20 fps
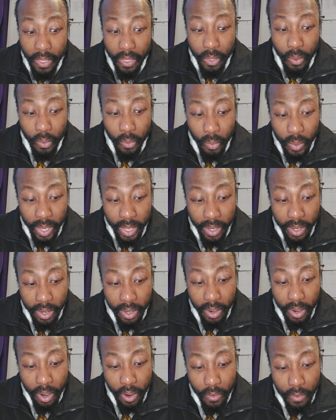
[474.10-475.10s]
the
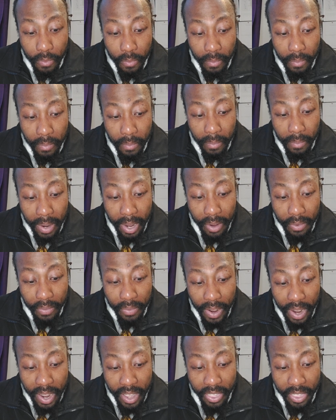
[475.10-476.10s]
will of my
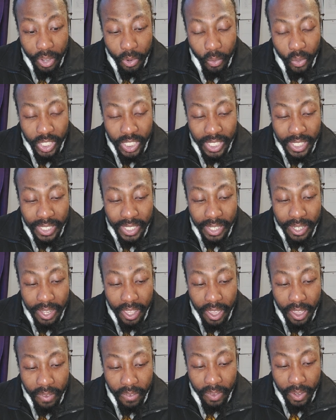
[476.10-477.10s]
Father which is in
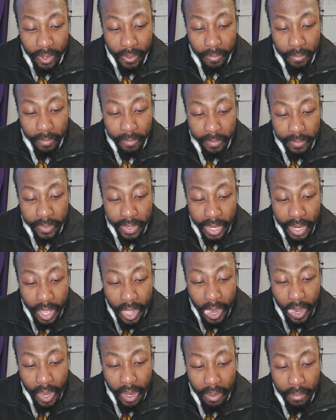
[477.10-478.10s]
heaven.
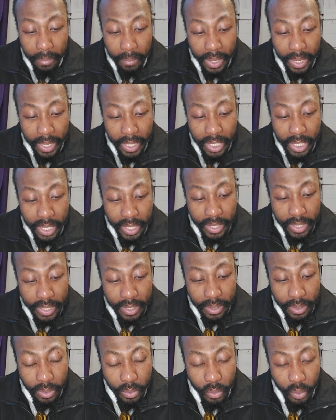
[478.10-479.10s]
Many shall
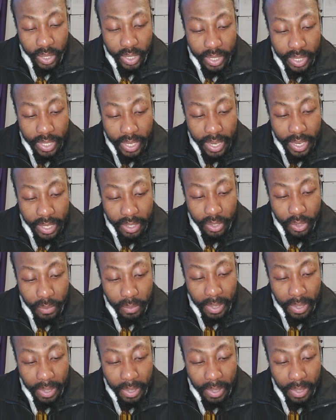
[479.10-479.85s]
will say to